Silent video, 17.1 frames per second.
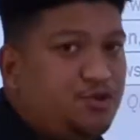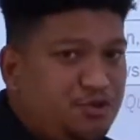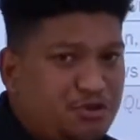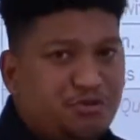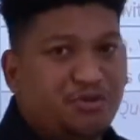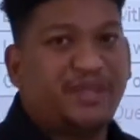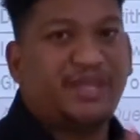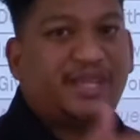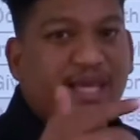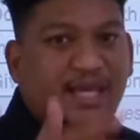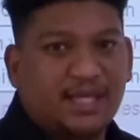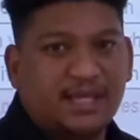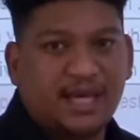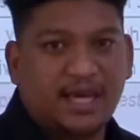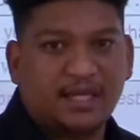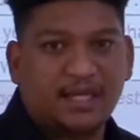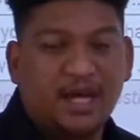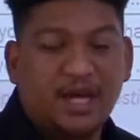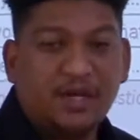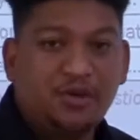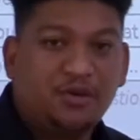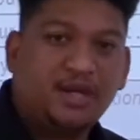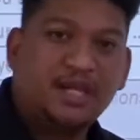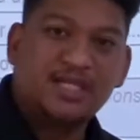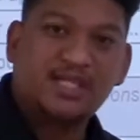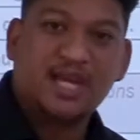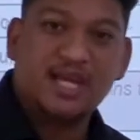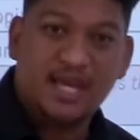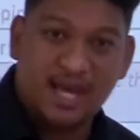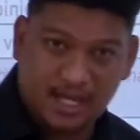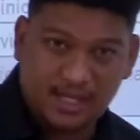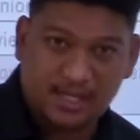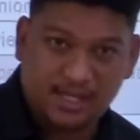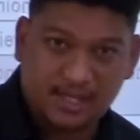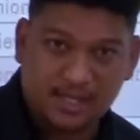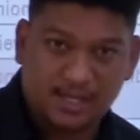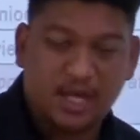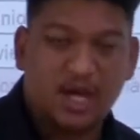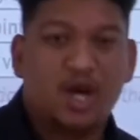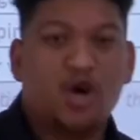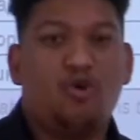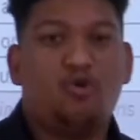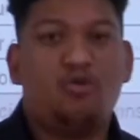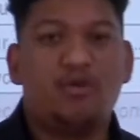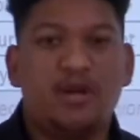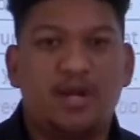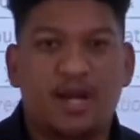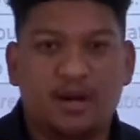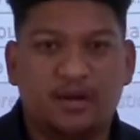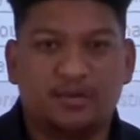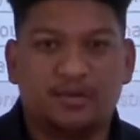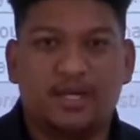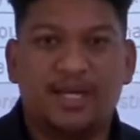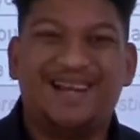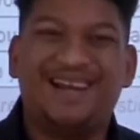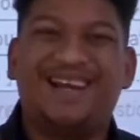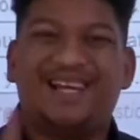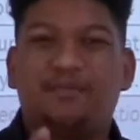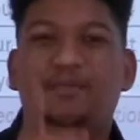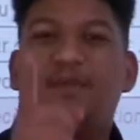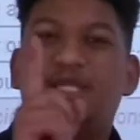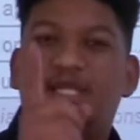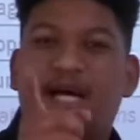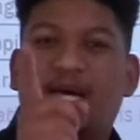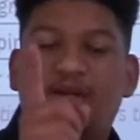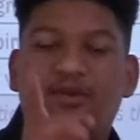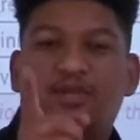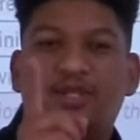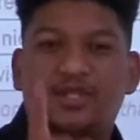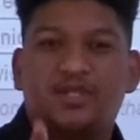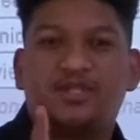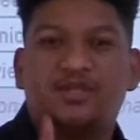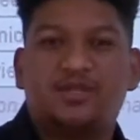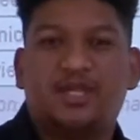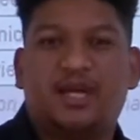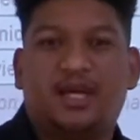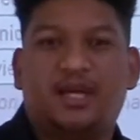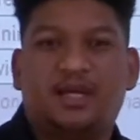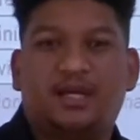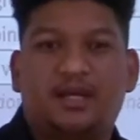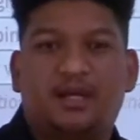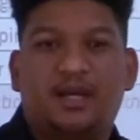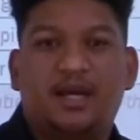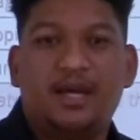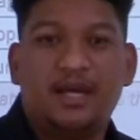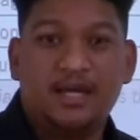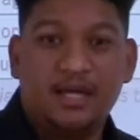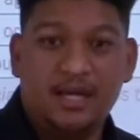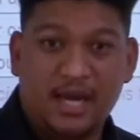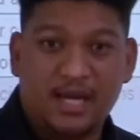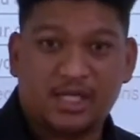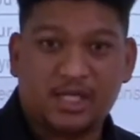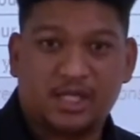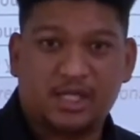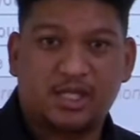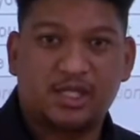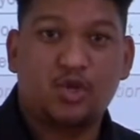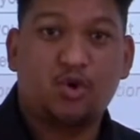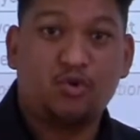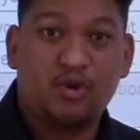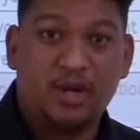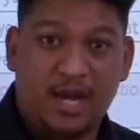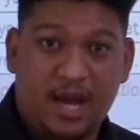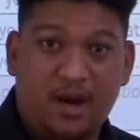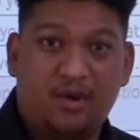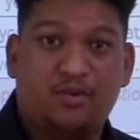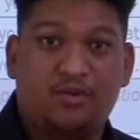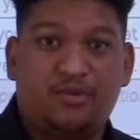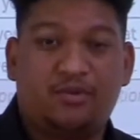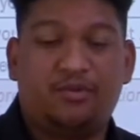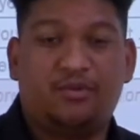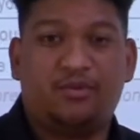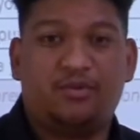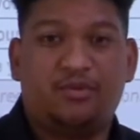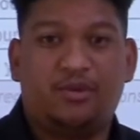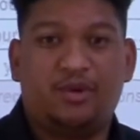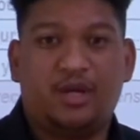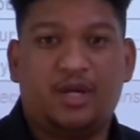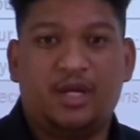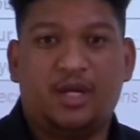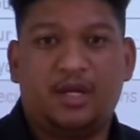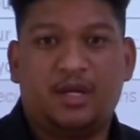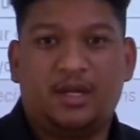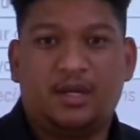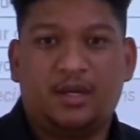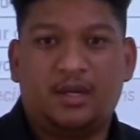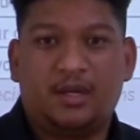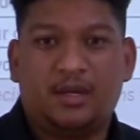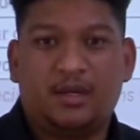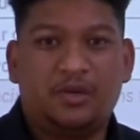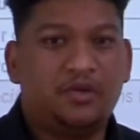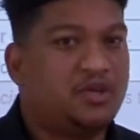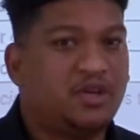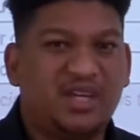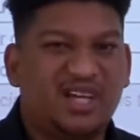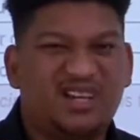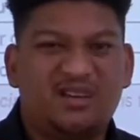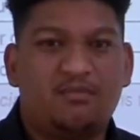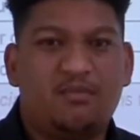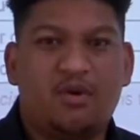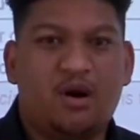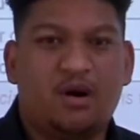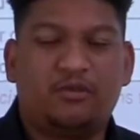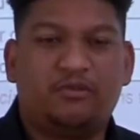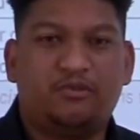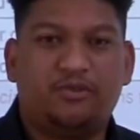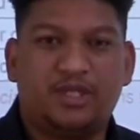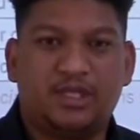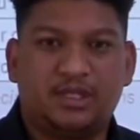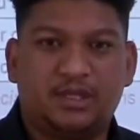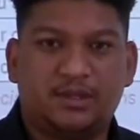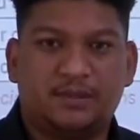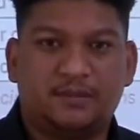you think that, you're going to say yes or no. Let me tell you this today. Yes or no. you don't get a mark for it.